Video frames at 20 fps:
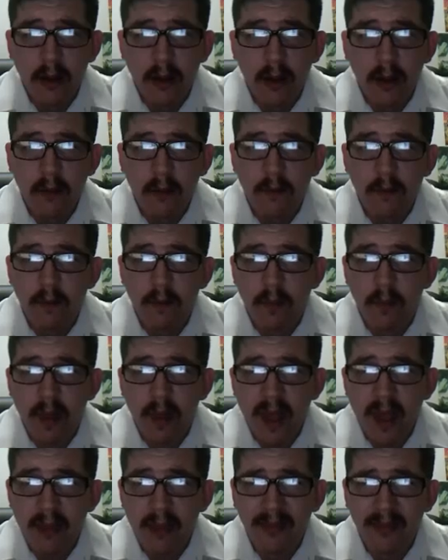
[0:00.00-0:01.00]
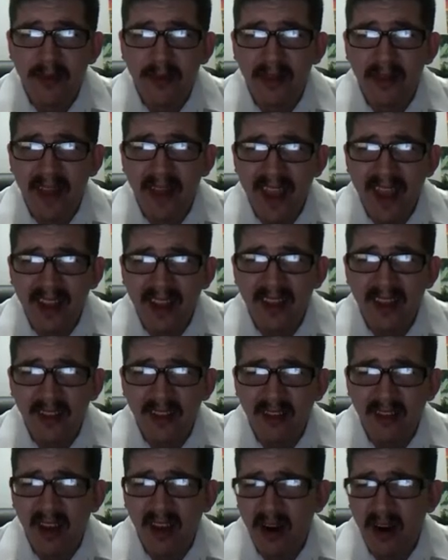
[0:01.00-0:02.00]
if people like
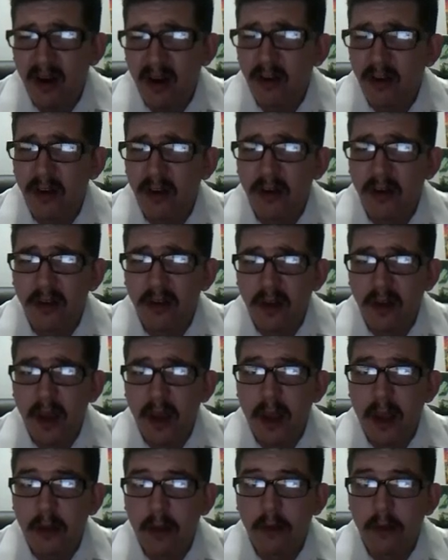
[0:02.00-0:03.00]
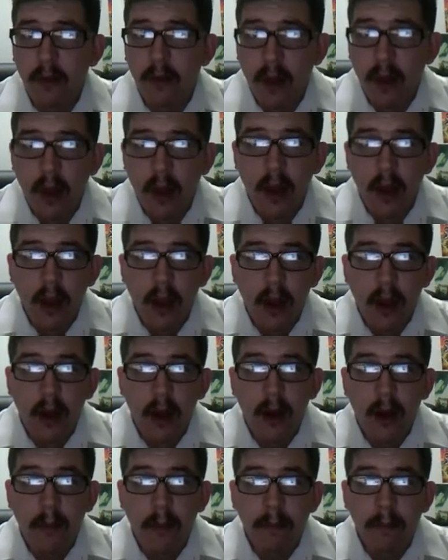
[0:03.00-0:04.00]
these character designs,
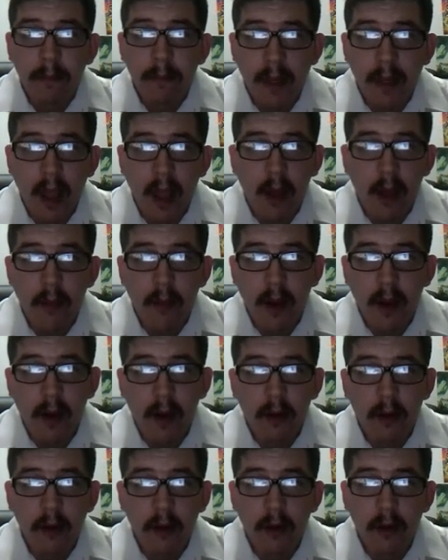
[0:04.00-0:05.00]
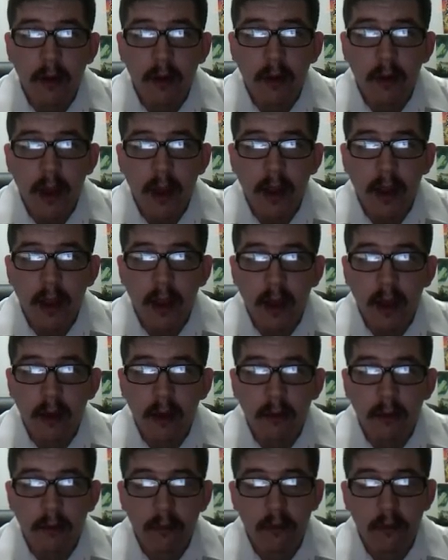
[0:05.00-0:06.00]
how about, I kind
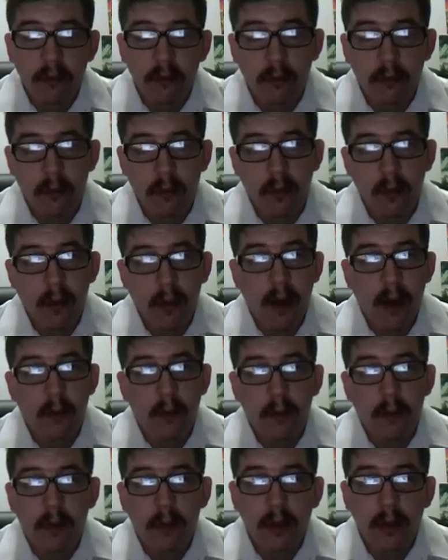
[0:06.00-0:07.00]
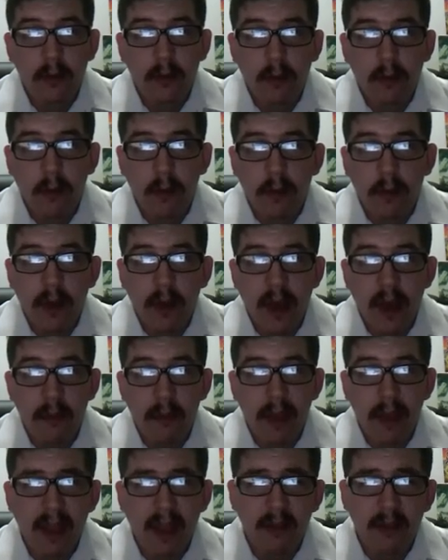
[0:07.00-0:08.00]
of just go out and release the whole
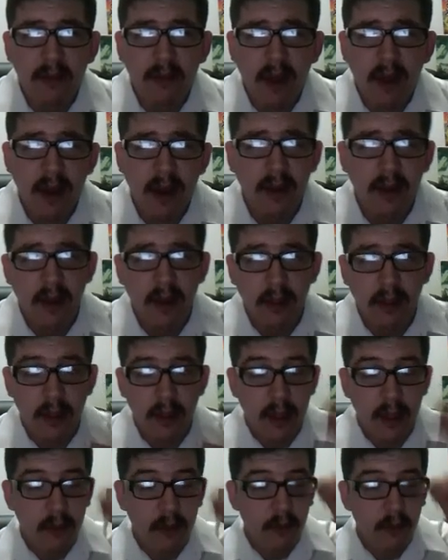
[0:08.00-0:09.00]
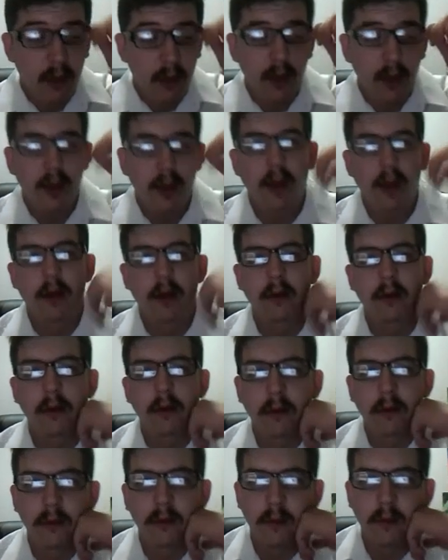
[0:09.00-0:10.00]
campaign setting that these
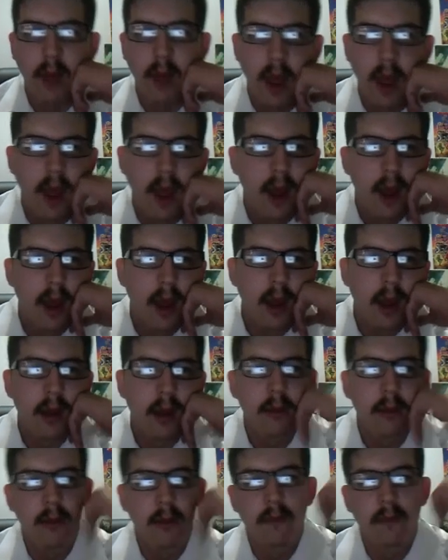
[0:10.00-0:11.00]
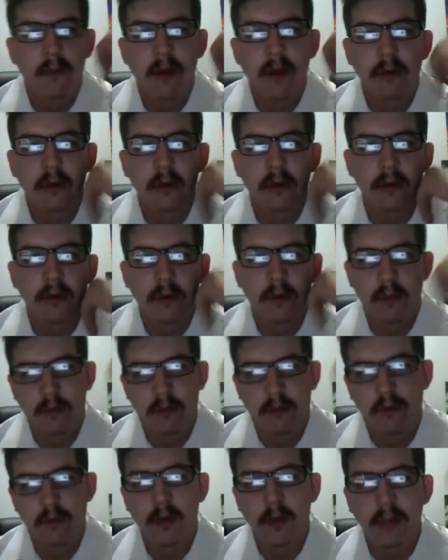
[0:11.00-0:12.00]
characters' adventures
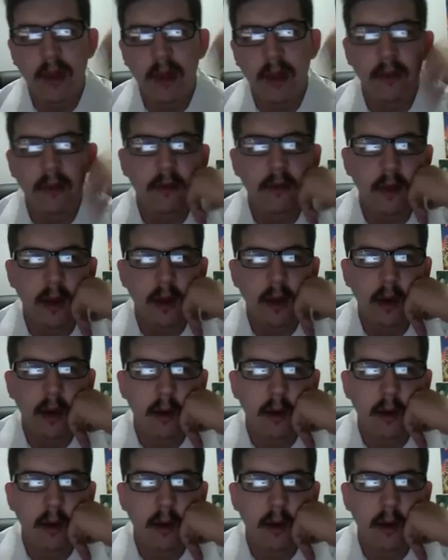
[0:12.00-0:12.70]
took place in.